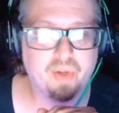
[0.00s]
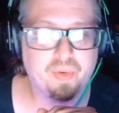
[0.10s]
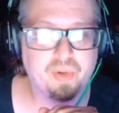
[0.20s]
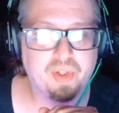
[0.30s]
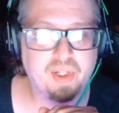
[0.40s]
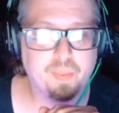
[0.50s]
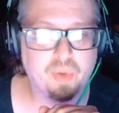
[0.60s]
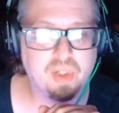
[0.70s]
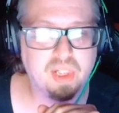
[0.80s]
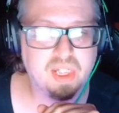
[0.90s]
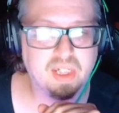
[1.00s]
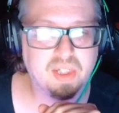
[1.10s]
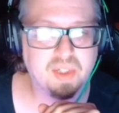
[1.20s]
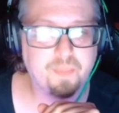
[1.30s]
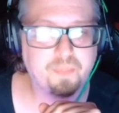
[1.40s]

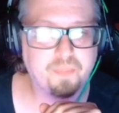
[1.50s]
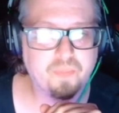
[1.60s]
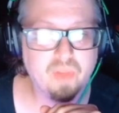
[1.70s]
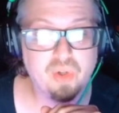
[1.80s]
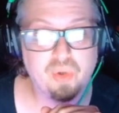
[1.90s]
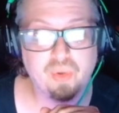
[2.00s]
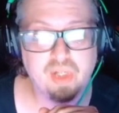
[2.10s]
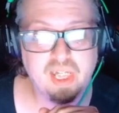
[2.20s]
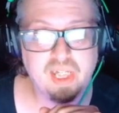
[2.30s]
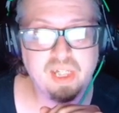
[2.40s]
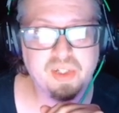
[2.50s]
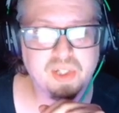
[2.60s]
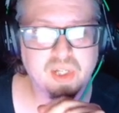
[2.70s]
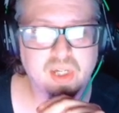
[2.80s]
13.6. Uniques,